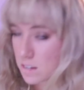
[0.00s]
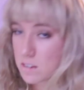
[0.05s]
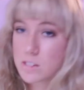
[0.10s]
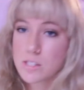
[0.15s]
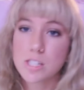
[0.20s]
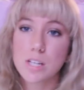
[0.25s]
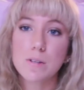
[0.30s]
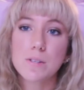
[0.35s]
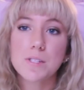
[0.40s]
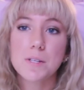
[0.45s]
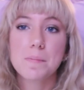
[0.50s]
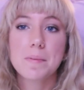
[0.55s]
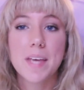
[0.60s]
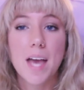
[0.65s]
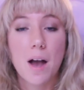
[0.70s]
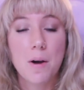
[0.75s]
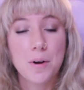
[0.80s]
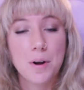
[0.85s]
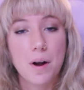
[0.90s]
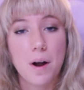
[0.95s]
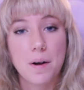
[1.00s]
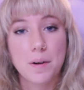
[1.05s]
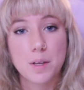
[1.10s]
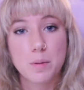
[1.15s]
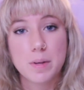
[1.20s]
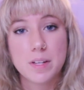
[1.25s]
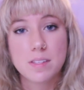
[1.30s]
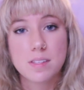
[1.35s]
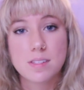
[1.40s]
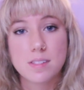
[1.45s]
So some counter
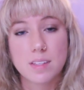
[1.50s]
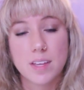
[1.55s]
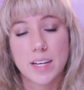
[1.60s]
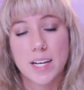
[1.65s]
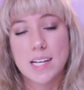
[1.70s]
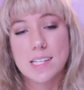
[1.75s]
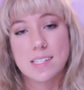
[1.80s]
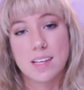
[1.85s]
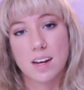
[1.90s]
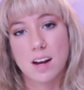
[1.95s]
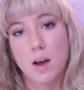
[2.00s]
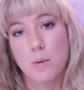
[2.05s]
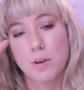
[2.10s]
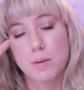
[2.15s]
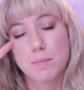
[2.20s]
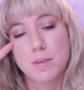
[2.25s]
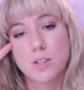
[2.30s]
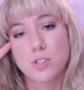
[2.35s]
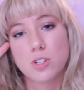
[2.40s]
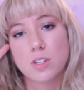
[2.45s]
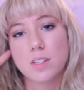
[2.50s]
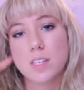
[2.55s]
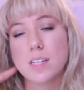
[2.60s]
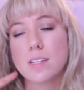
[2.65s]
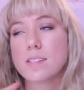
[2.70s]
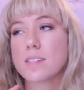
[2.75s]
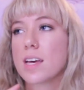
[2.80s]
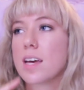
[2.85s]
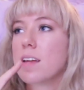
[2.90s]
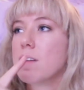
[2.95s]
arguments, like I said, I would mention
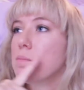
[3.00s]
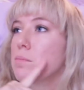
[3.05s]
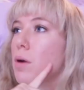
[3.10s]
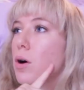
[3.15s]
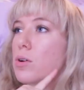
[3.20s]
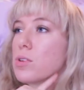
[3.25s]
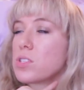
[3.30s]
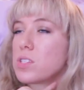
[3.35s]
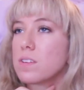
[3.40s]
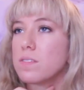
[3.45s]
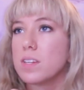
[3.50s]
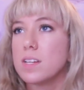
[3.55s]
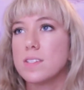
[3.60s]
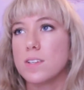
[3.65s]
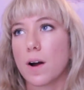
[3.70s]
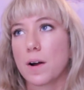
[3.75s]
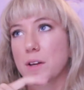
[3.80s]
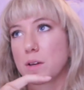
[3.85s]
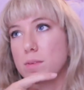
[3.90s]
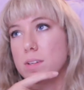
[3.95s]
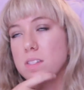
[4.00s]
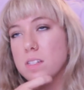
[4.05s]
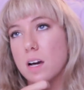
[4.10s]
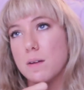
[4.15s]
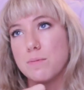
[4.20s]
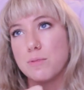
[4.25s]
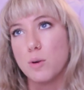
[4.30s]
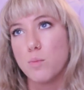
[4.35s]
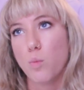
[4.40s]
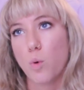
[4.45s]
these, and most of these arguments
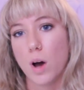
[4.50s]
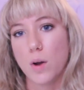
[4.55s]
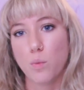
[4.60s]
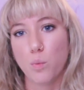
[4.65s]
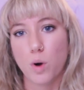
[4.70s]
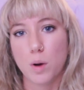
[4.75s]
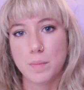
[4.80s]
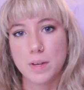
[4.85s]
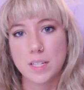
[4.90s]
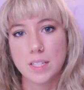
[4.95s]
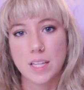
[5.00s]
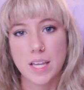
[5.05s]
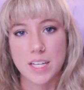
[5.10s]
come from one woman.